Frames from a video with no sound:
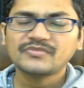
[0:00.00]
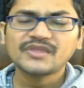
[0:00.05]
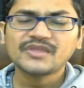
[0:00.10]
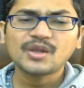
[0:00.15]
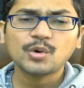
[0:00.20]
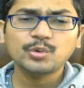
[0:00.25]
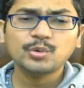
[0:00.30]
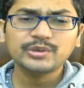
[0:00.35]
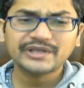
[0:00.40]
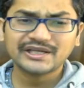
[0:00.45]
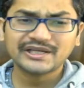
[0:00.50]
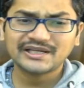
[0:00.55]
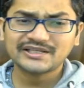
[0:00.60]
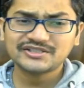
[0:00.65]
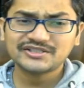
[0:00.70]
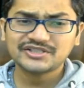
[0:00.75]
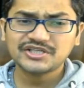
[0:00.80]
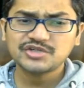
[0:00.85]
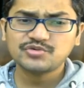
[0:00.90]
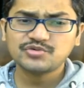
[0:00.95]
we can
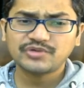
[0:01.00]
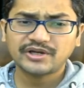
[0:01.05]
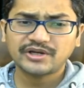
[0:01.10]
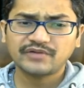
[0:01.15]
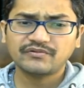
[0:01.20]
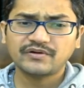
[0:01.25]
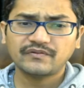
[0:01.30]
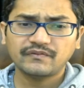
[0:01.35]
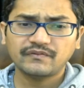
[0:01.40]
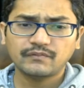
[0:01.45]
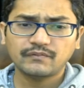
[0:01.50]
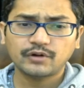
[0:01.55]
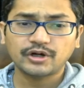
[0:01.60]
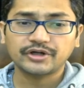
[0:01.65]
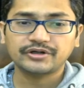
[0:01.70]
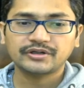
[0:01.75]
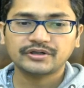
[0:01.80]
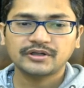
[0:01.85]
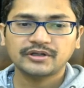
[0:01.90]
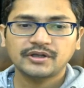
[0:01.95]
exchange whenever we
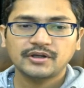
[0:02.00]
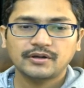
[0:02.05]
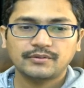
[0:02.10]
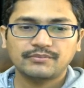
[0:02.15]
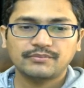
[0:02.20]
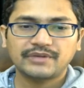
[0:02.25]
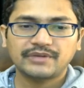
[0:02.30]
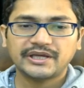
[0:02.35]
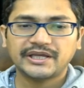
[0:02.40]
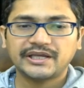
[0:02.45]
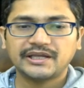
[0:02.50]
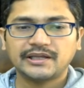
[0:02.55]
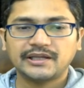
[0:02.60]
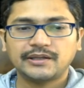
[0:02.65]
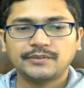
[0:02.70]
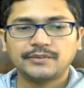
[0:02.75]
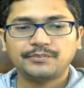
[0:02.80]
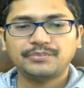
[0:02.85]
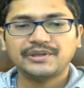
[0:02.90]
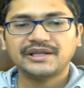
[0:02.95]
want
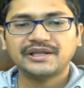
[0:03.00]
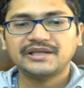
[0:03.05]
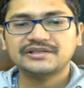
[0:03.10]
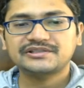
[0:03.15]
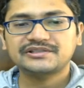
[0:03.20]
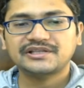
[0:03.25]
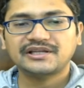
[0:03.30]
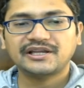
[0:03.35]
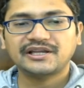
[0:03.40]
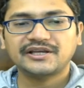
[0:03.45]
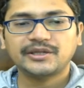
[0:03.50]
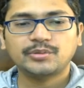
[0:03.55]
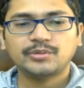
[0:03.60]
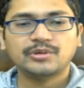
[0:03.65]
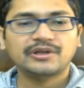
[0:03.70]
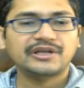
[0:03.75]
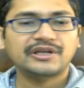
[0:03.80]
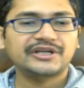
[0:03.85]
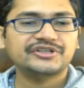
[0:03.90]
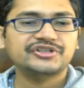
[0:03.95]
by playing say knight
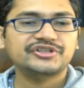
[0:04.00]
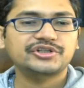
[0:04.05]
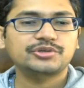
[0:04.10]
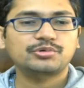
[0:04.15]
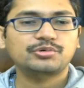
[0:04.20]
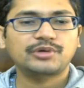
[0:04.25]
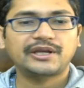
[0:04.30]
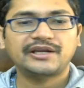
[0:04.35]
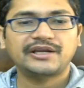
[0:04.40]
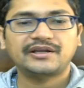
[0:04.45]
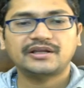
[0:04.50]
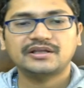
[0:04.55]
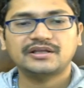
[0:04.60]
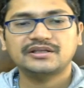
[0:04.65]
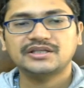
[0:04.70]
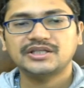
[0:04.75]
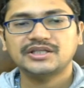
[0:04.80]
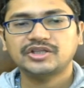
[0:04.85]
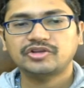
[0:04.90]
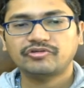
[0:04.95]
e1, knight c2, knight
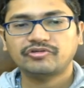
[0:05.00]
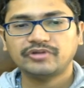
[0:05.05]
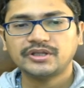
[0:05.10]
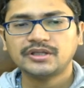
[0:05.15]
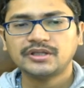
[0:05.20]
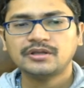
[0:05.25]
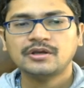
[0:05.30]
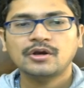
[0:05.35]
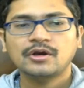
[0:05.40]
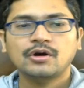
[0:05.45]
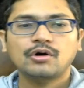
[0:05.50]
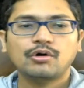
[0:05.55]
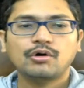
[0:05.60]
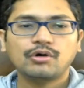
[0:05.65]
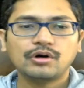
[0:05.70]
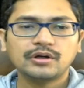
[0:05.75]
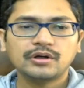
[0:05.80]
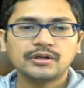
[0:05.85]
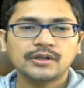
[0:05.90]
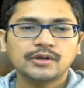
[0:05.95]
e3,
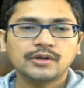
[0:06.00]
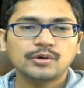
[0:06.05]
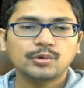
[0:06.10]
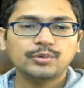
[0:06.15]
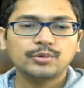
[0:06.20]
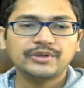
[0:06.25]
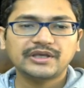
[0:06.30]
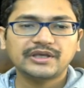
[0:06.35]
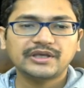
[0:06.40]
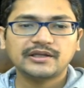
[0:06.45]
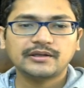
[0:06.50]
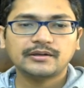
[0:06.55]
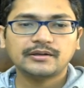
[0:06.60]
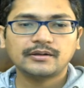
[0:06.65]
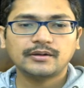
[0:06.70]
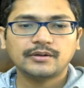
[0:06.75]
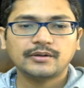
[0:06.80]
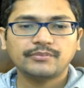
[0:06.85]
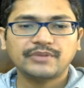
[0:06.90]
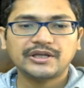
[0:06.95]
or we
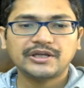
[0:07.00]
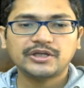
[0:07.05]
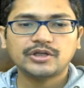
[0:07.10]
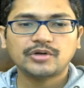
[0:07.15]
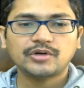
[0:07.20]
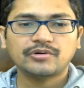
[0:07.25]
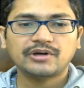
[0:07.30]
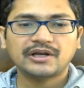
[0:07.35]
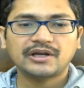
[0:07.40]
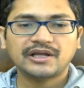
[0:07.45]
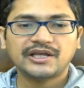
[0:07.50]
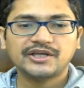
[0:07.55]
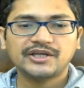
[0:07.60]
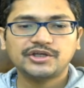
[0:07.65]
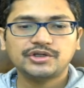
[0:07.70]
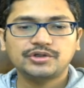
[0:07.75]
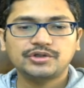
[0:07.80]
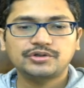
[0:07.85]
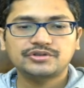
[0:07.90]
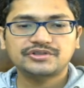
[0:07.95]
can maneuver our
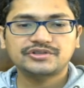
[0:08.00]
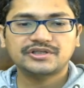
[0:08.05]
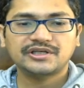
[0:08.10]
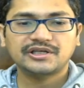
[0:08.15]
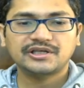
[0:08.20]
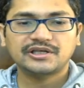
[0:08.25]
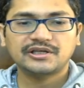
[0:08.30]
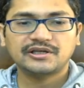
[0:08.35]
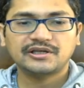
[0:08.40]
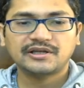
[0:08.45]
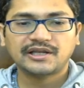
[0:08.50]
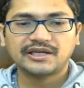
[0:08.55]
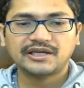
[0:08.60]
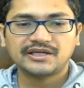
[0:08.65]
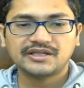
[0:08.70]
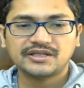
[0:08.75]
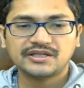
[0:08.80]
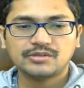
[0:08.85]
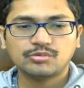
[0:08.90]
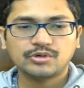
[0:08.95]
knight, say
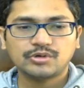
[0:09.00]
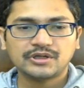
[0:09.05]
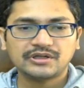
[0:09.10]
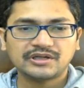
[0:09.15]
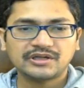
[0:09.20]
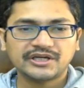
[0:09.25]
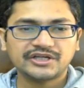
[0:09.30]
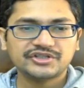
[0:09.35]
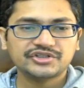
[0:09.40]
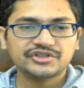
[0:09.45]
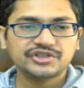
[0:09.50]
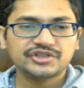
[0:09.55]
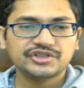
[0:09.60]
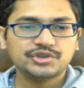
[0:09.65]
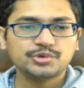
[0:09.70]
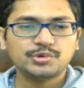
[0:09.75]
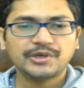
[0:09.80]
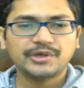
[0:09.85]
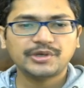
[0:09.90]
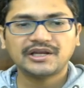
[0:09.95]
knight e1, knight
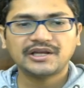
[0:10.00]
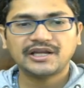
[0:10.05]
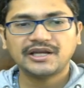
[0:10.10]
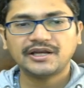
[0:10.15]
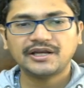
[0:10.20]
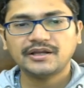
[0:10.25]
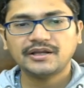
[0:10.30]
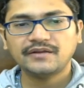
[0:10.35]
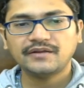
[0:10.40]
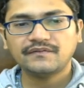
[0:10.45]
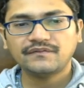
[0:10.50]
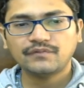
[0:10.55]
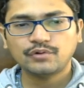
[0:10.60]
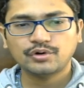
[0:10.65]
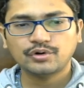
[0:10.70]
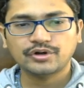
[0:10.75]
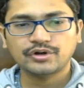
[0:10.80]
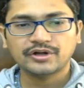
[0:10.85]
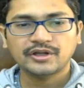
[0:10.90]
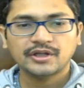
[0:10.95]
c2, and knight
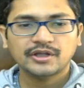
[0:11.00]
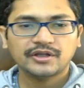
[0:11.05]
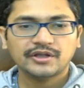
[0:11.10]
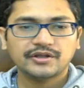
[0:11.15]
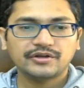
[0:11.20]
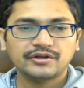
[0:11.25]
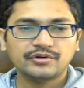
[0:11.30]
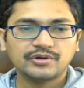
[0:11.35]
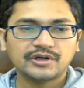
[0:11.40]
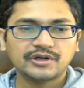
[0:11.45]
d4. You are